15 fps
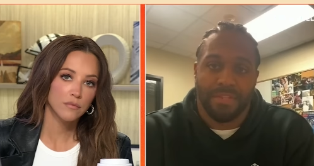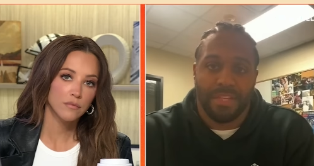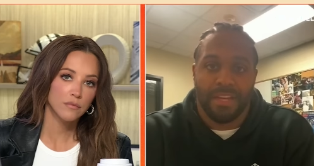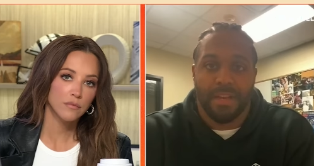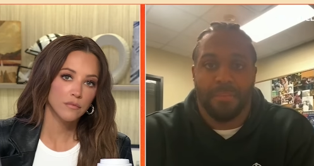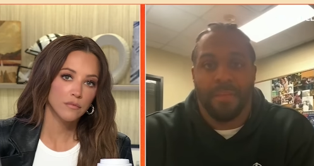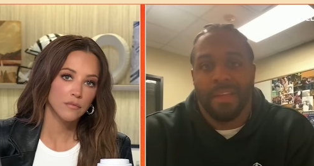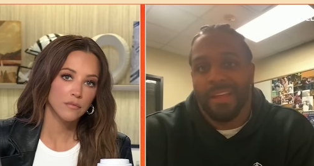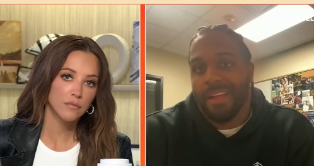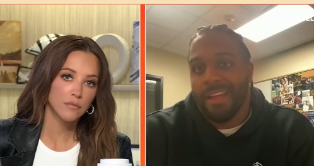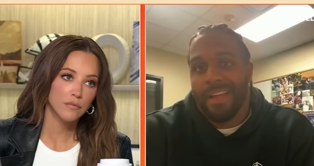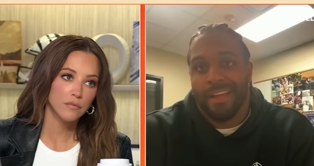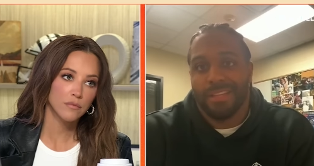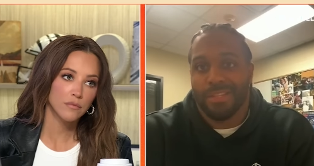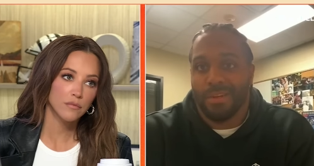Speaker 1: every time.
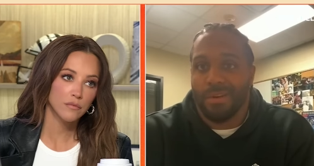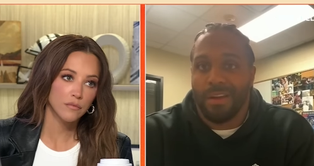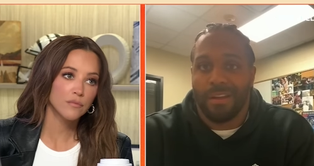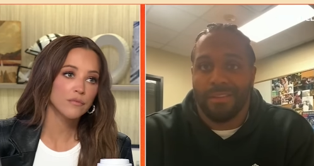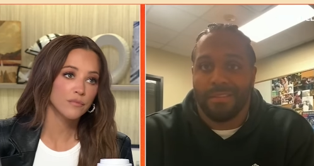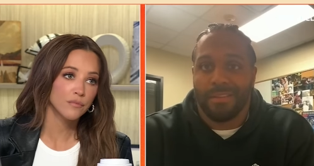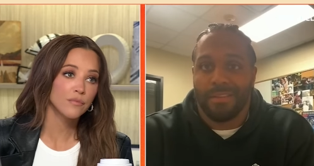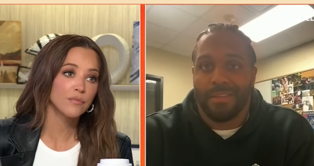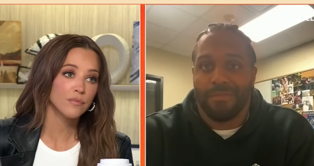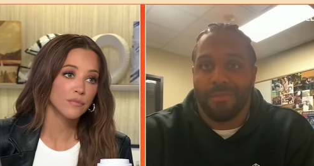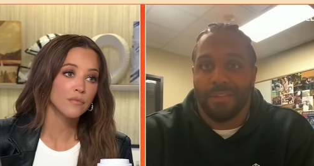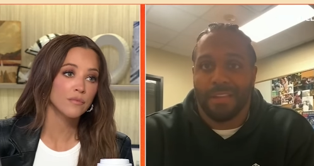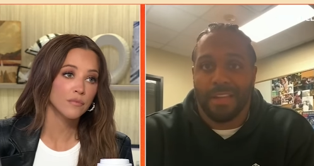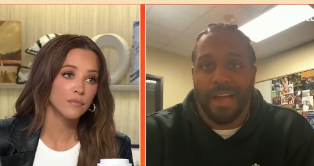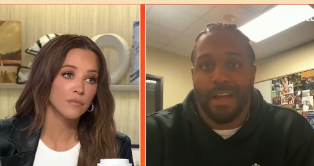And so, it,
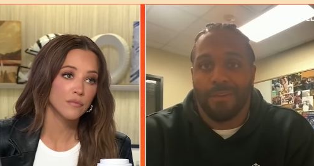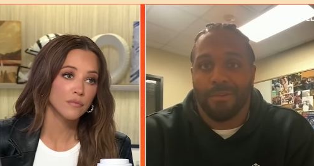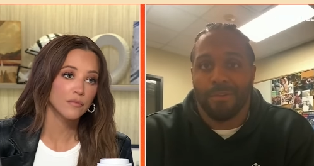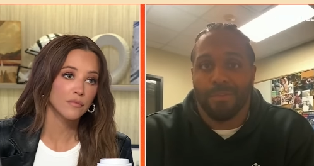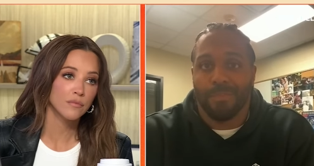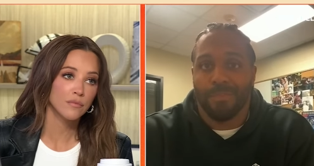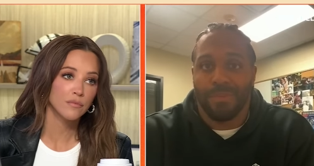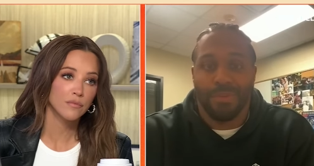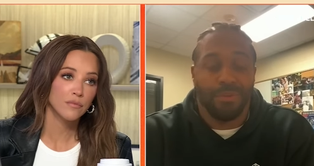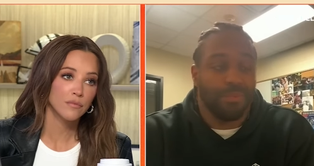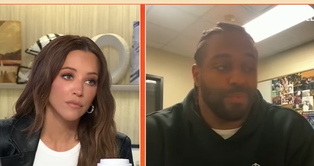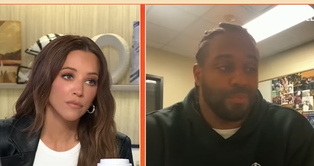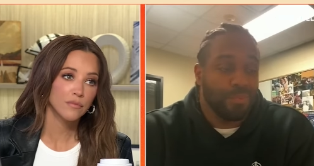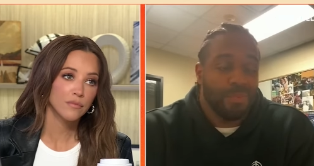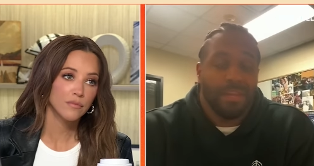it, for the locker room,
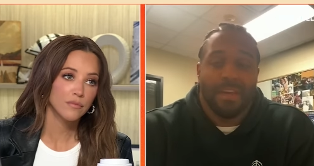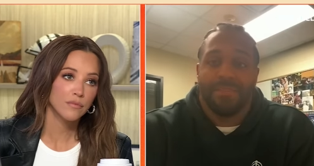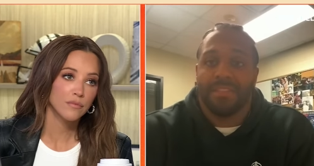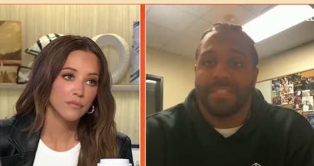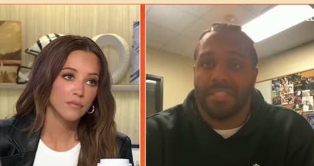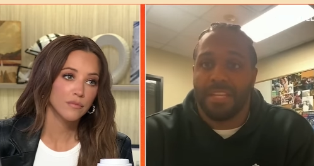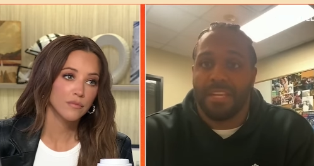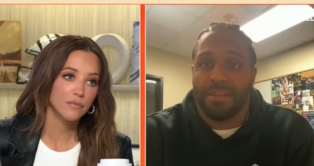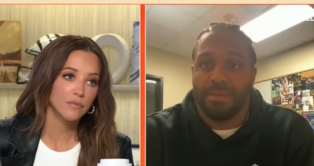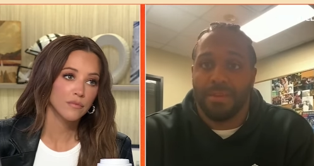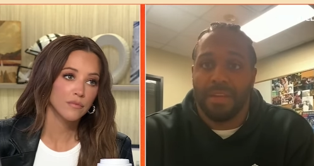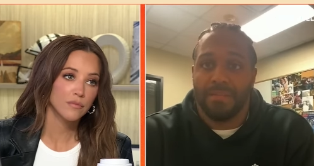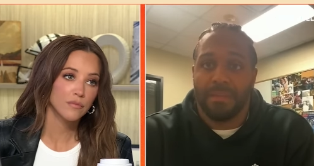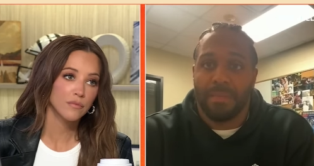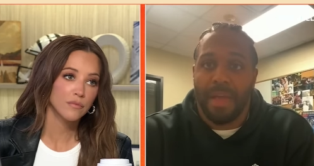you love to see
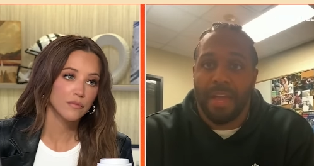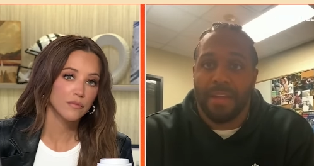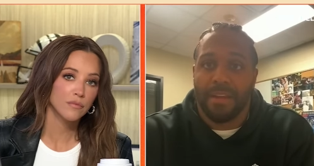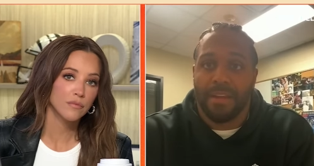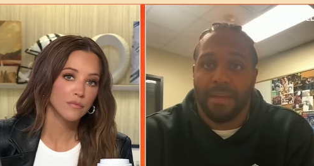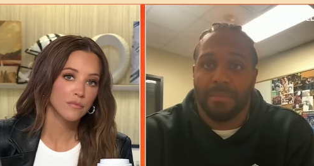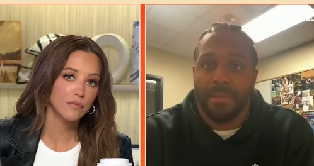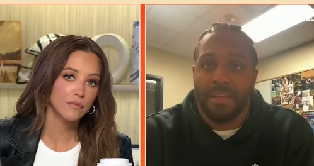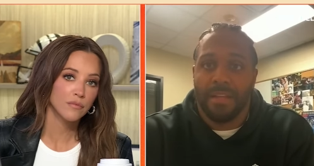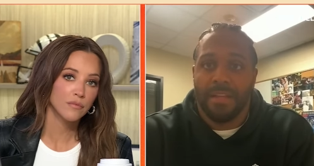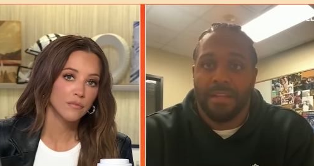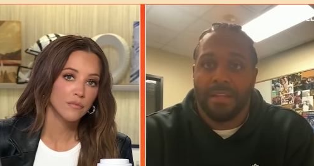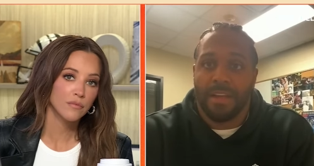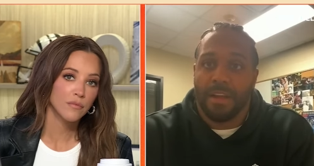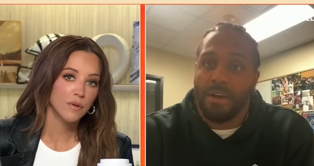it. You love to back it up
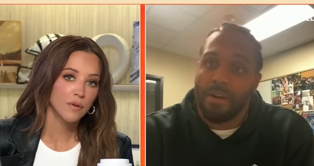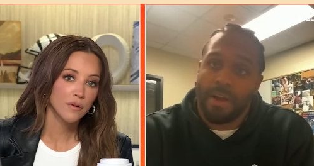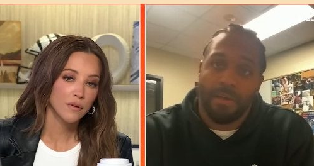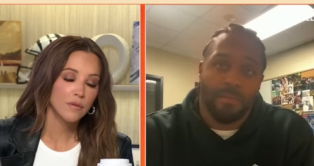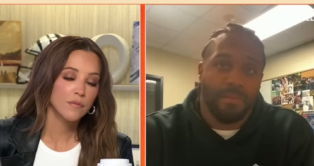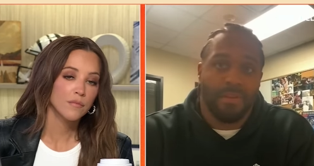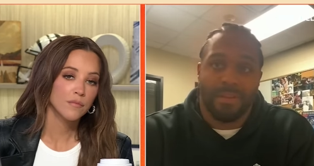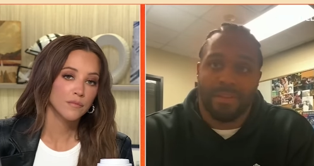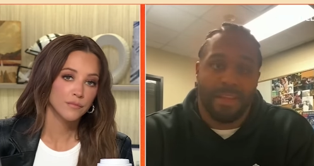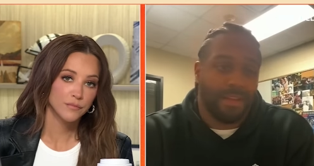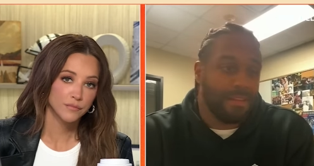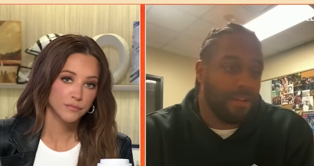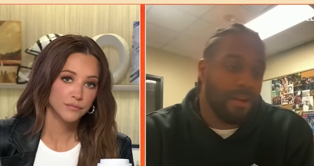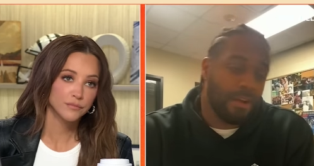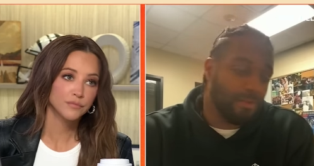like, all right, but
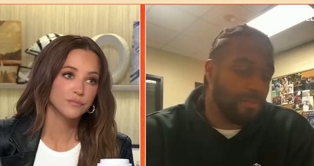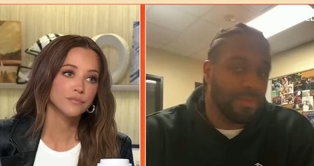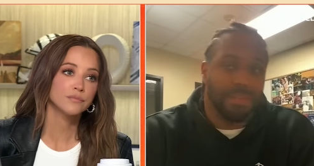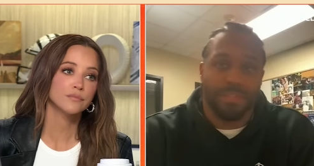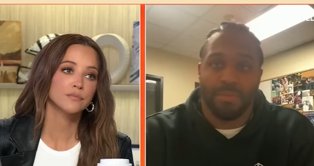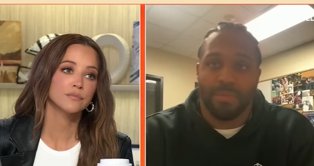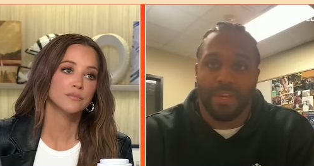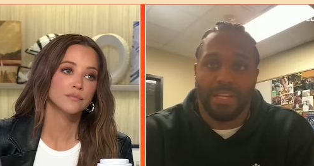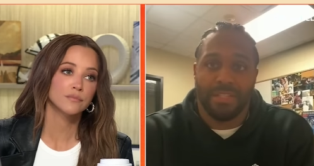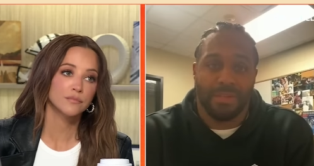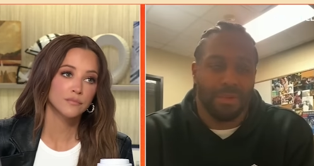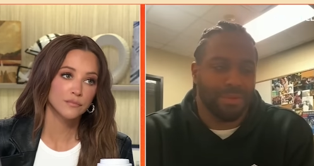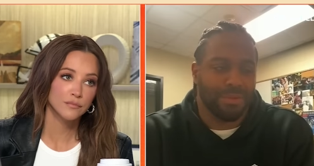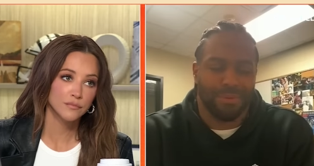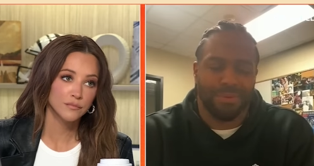like, all right, this is what
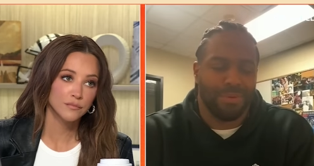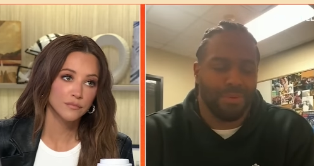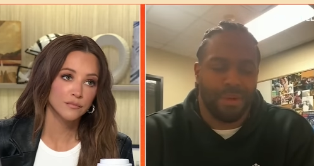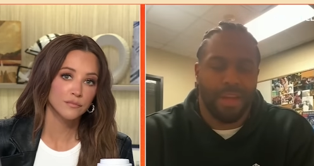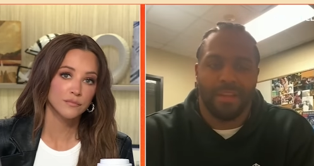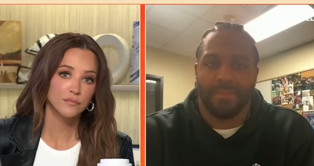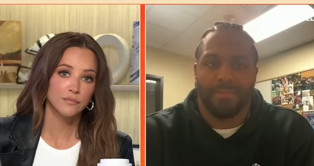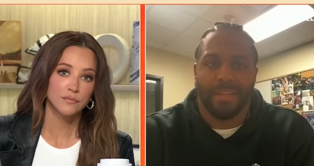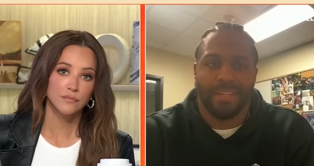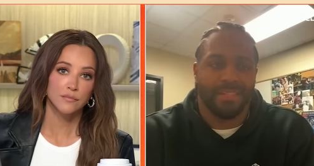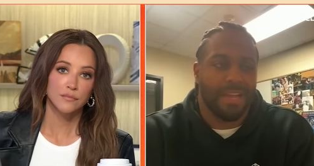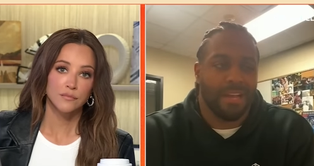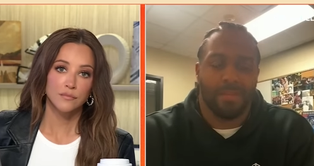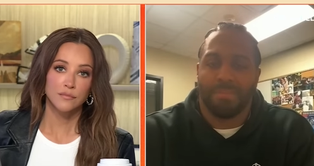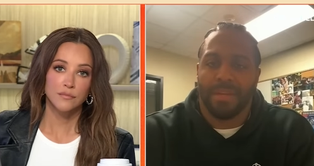he's going through. Great. But
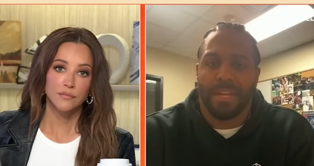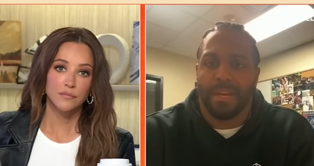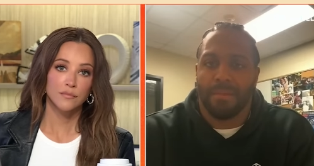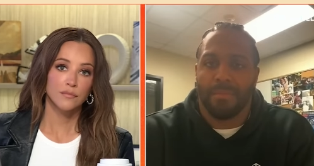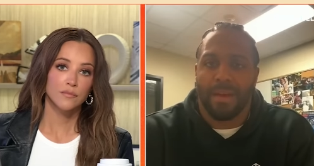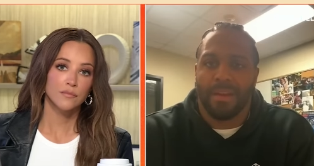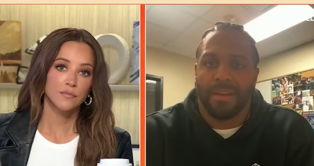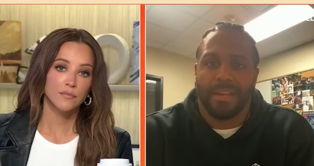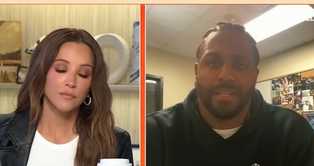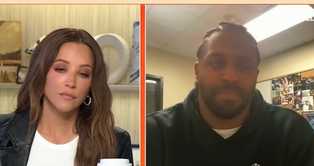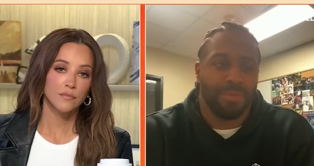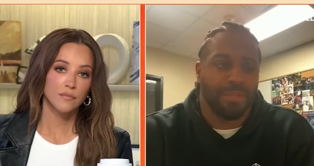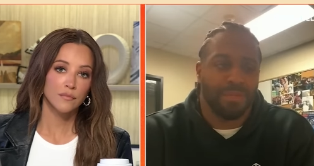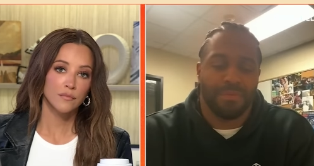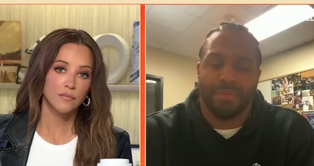he's not complaining about it.
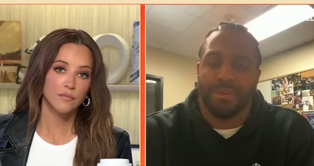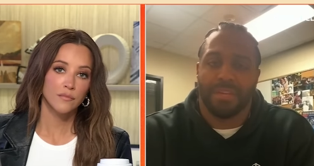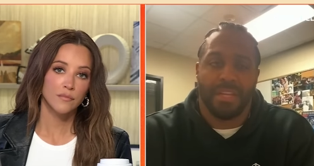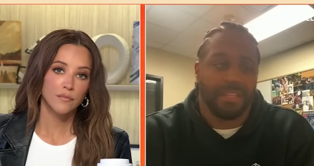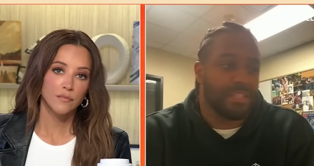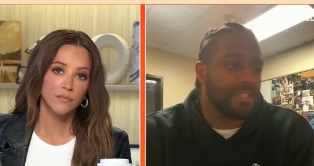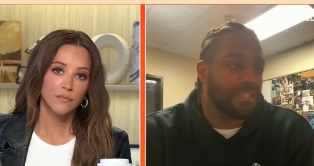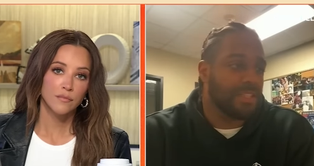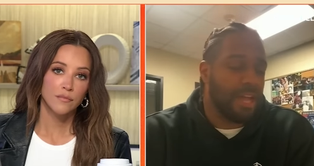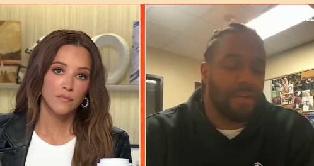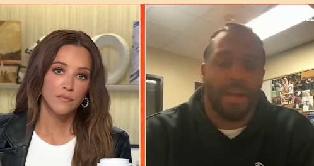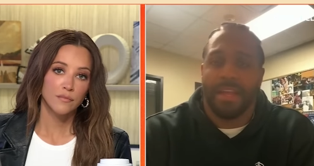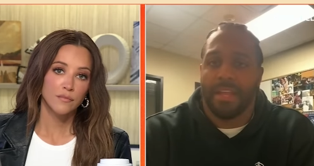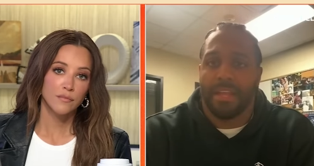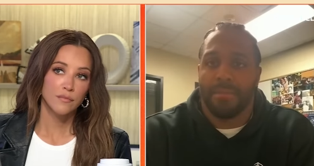He's pushing forward. Like, this
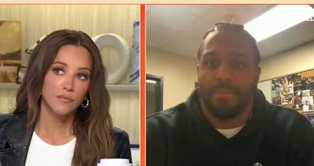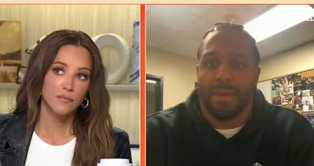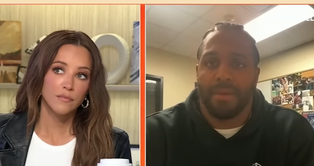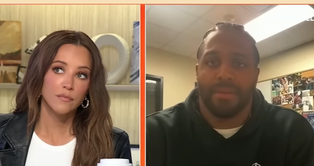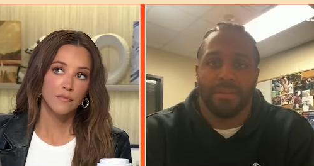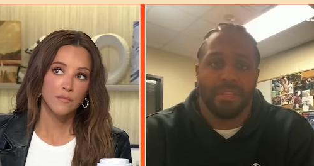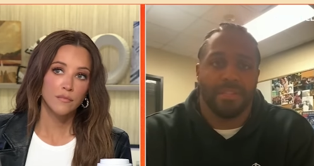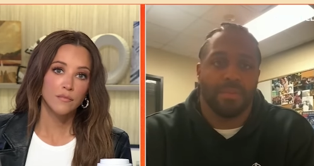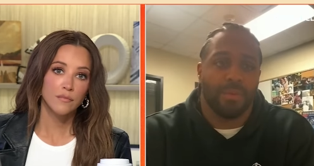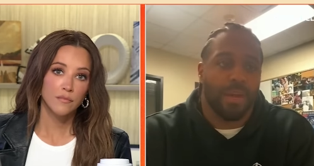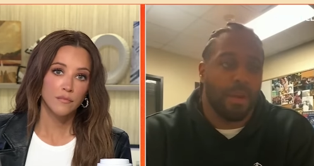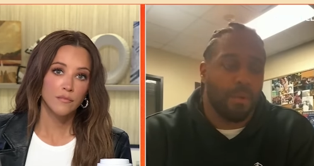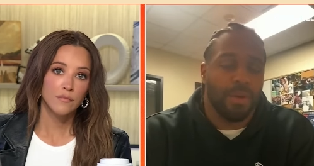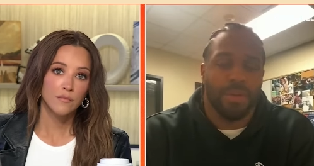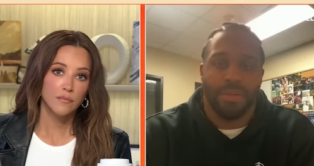is how I can get better. And this
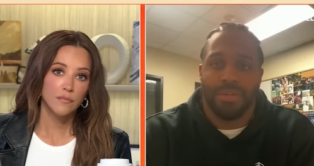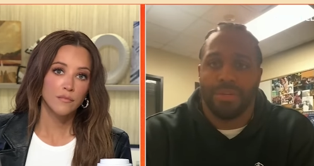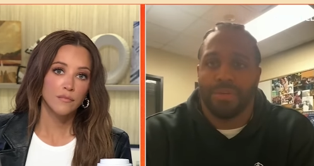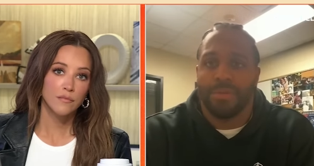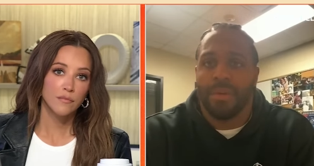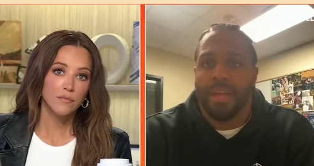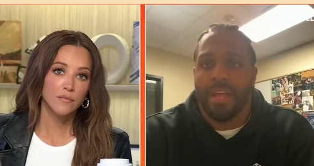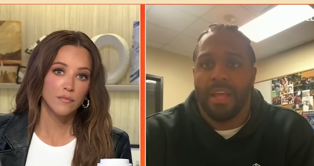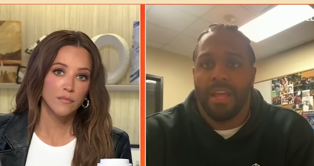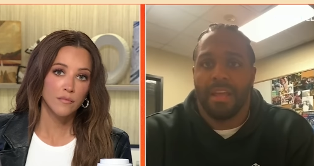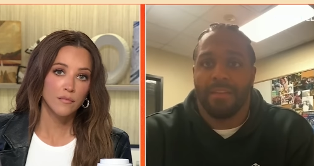is what I want to do.